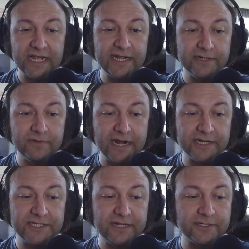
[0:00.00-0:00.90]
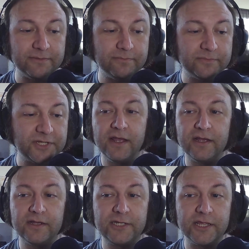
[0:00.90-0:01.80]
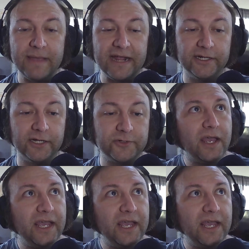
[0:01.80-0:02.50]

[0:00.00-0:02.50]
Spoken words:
I could sell some stuff to the MAGA country.